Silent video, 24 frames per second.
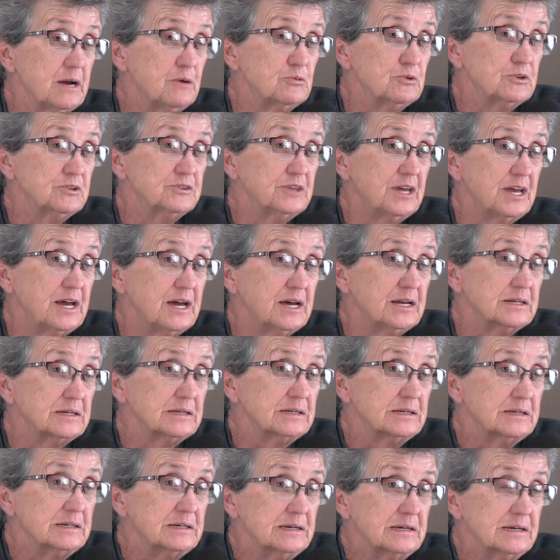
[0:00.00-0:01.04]
with that,
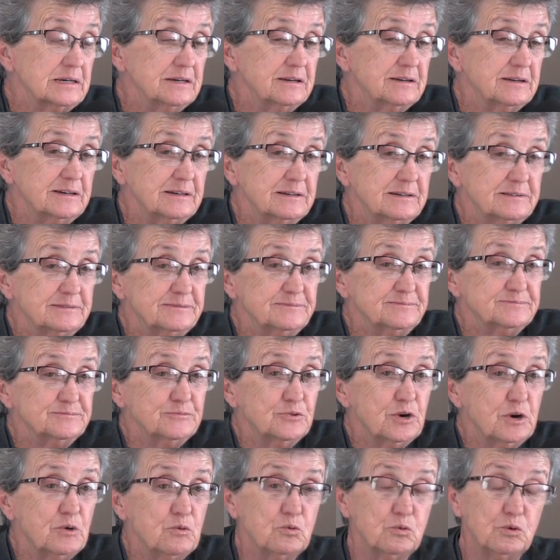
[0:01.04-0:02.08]

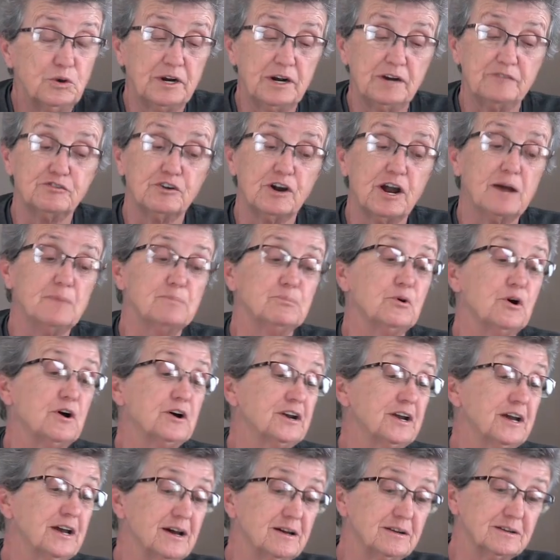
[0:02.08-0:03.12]
well, whenever I brought
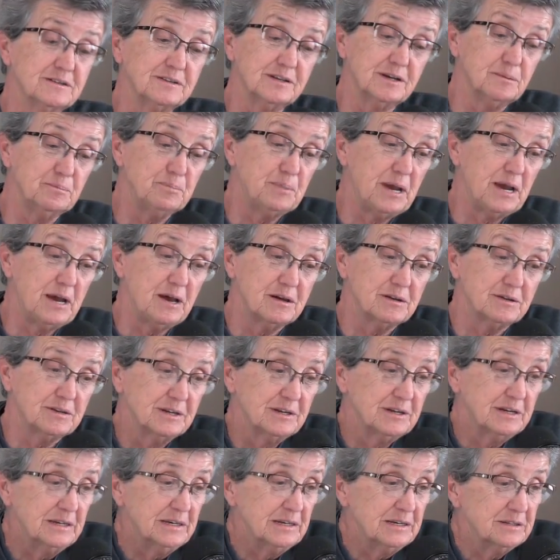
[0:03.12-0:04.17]
out about
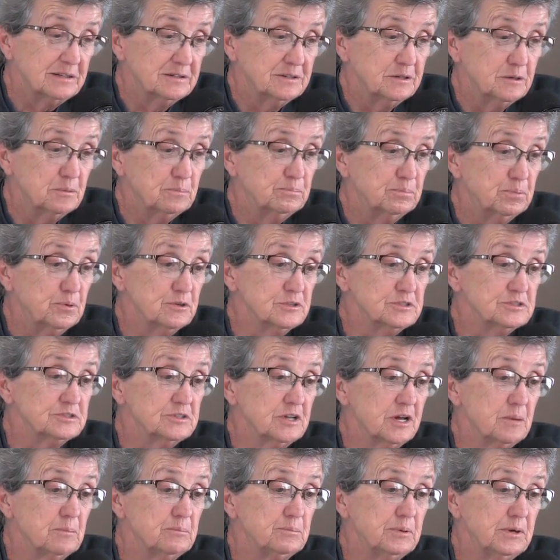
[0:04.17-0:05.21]
the book's
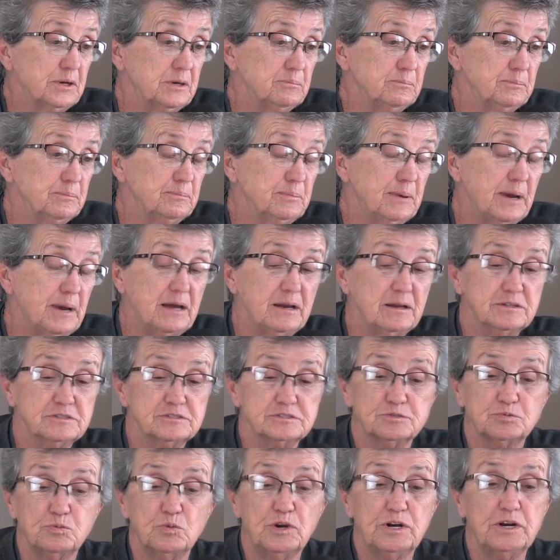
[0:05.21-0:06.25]
not been
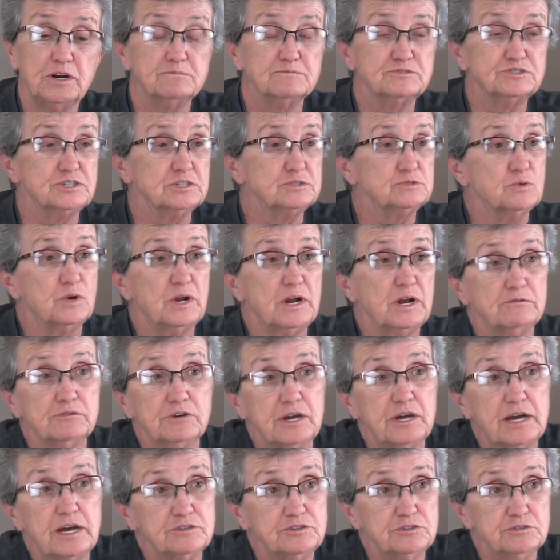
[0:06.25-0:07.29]
balanced, one of them says, well, I don't know
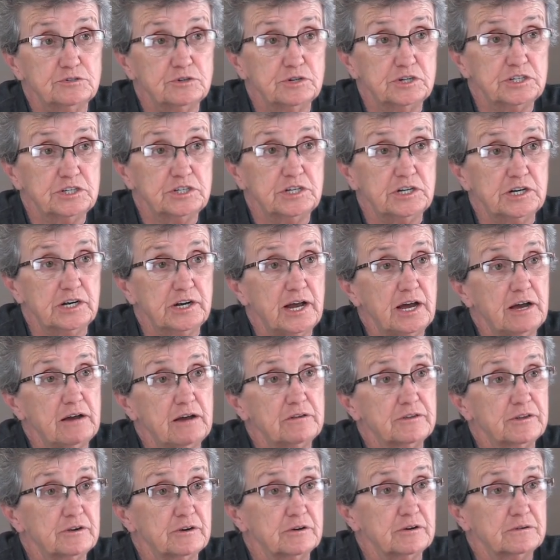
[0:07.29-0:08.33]
how you're going to get it out of
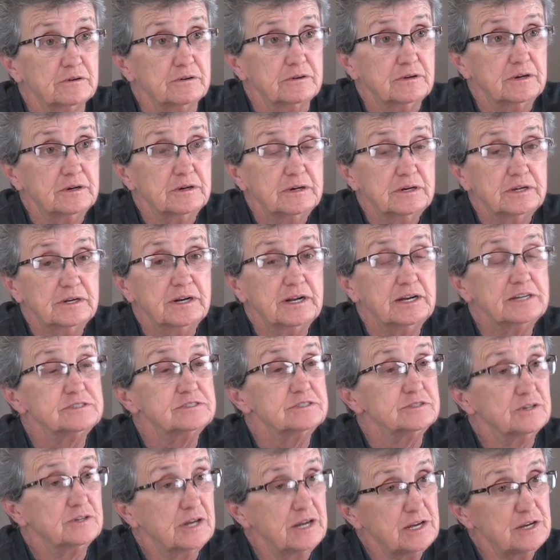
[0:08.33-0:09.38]
there. Yeah. And I
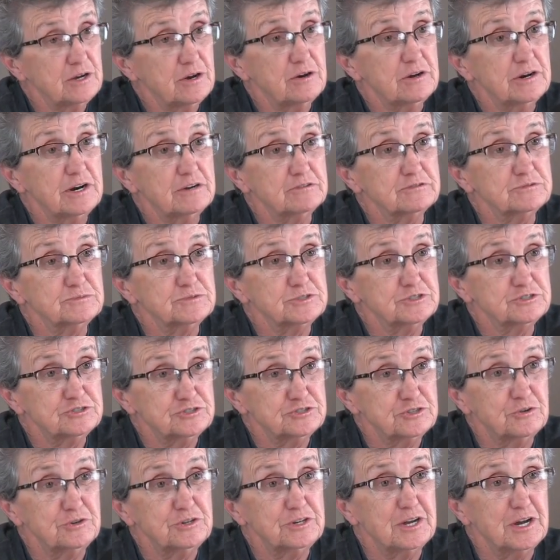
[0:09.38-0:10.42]
said, hang on, I'm going to
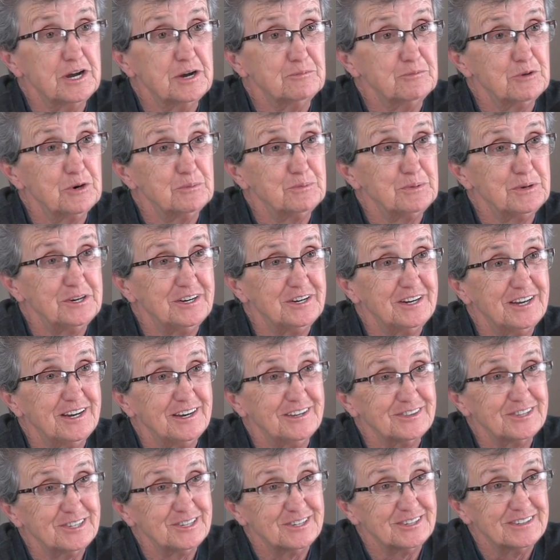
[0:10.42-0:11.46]
show you. I'm going to put it out
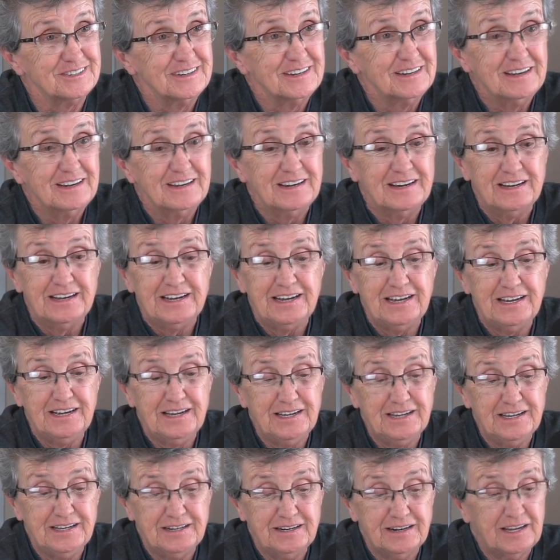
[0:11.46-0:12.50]
there.
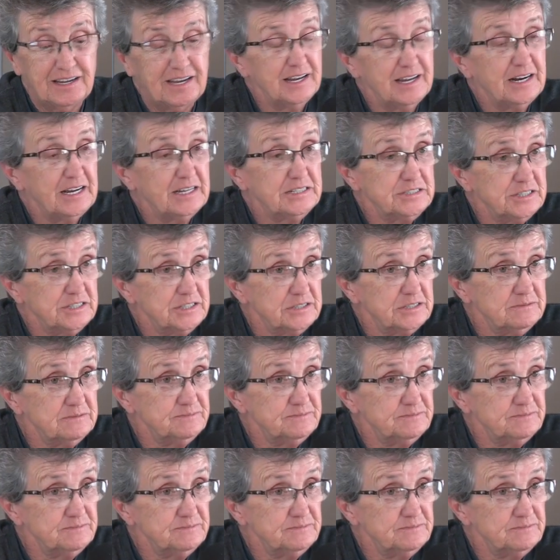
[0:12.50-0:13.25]
And I did.